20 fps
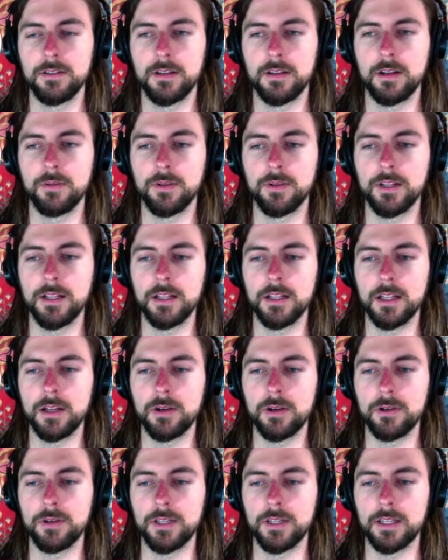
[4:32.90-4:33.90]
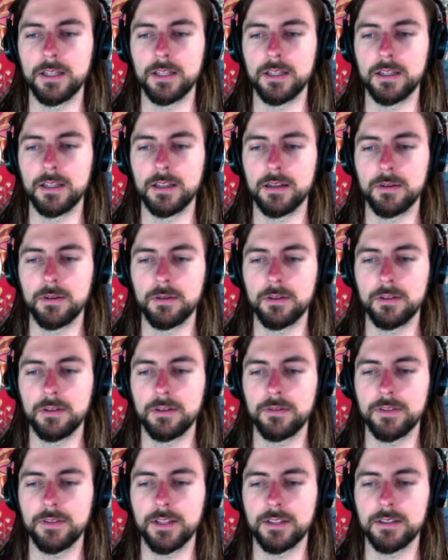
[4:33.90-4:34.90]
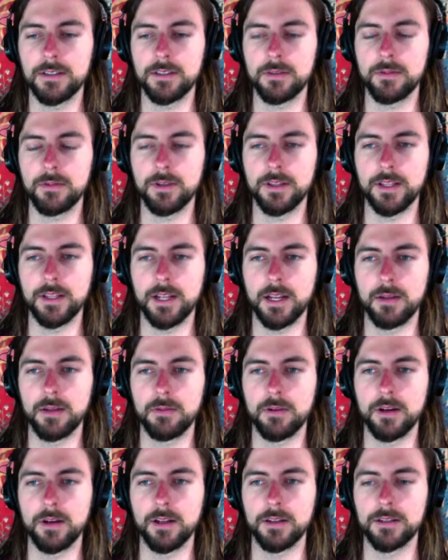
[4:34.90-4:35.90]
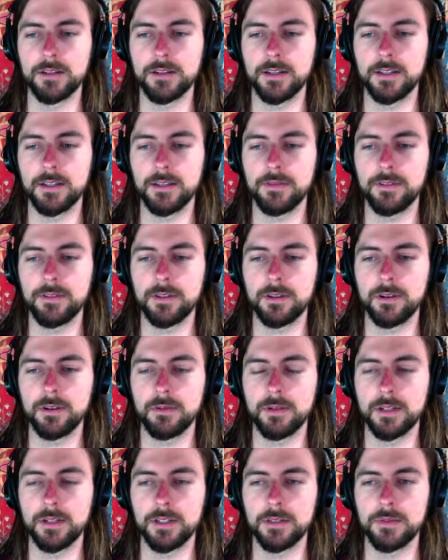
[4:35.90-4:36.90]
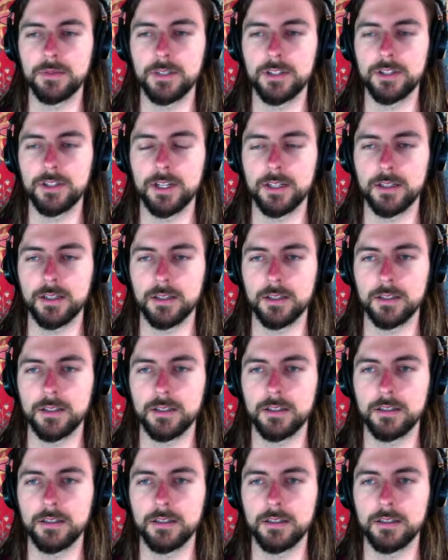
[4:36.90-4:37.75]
Really low E. I wonder if that's the one that I want. I definitely know I want it to be gentler.